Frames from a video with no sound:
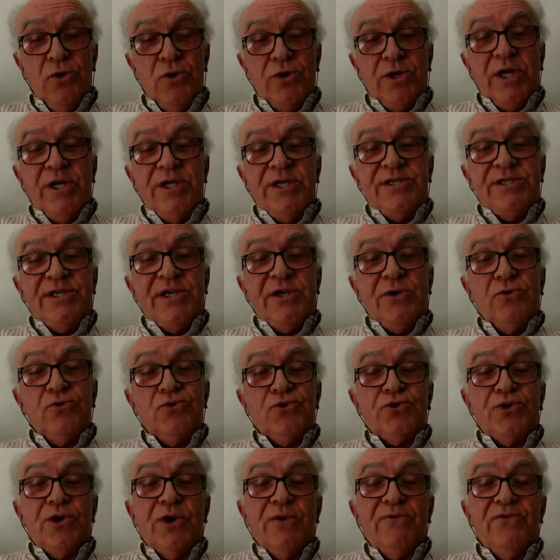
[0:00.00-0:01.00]

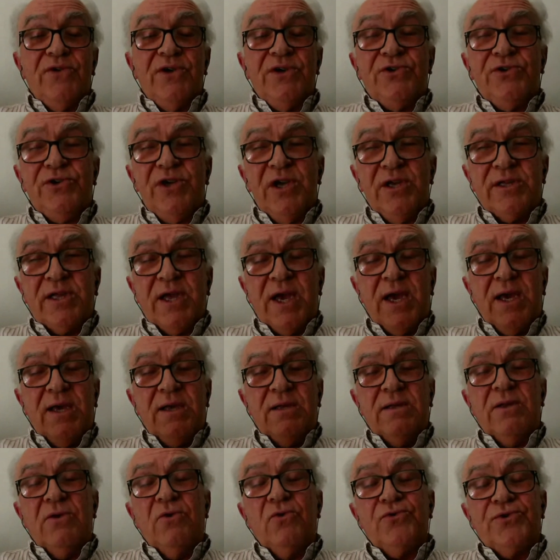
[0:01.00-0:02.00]
political decision
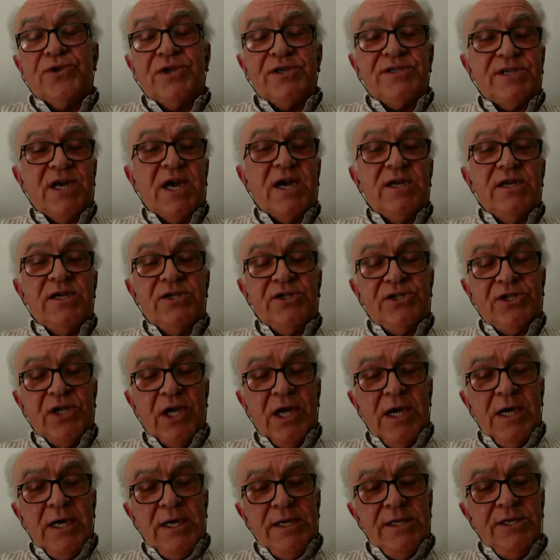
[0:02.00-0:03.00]
makers and the people who are
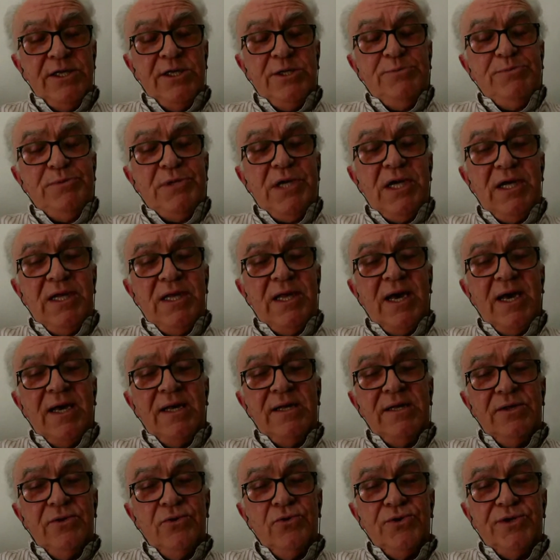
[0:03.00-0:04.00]
responsible for
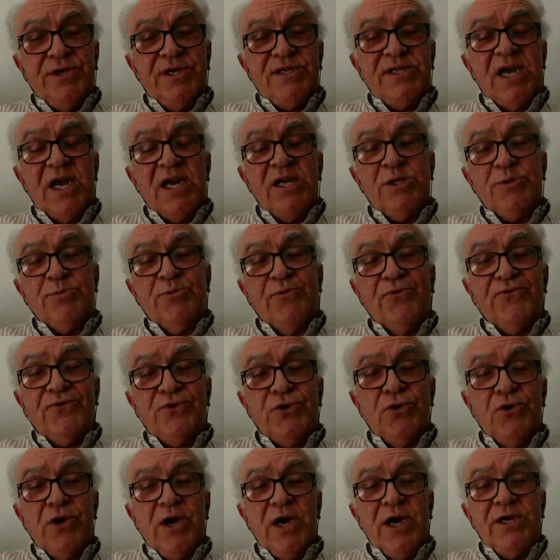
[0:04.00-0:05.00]
organizing the services
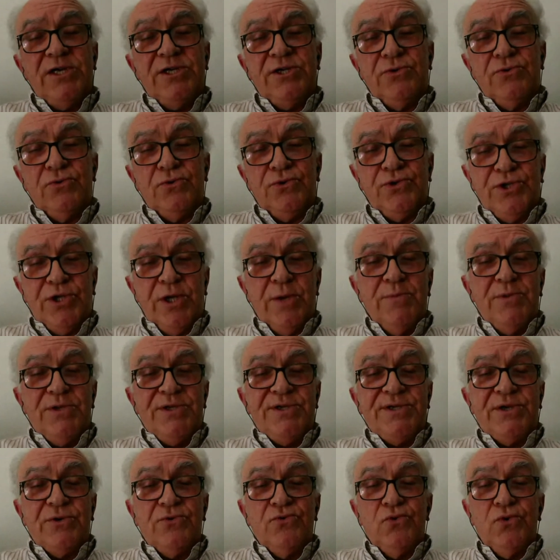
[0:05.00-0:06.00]
in other areas
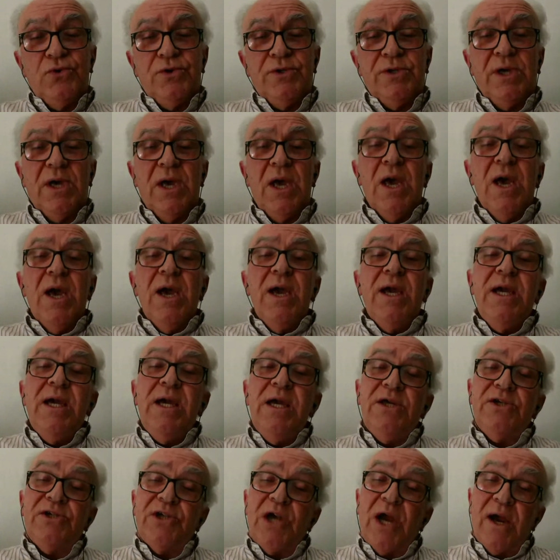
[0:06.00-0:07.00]
of healthcare
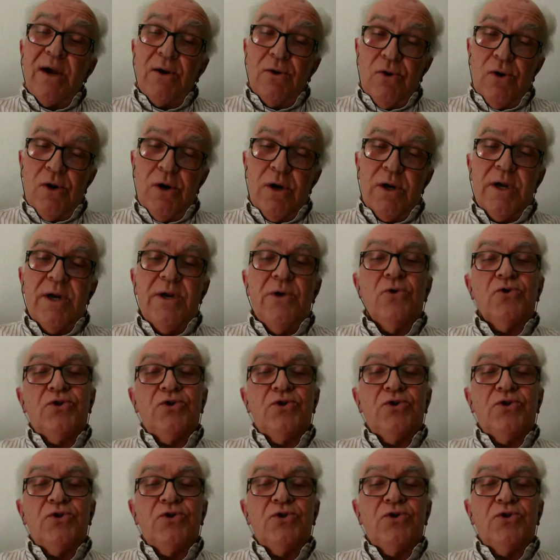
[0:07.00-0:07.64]
professionals.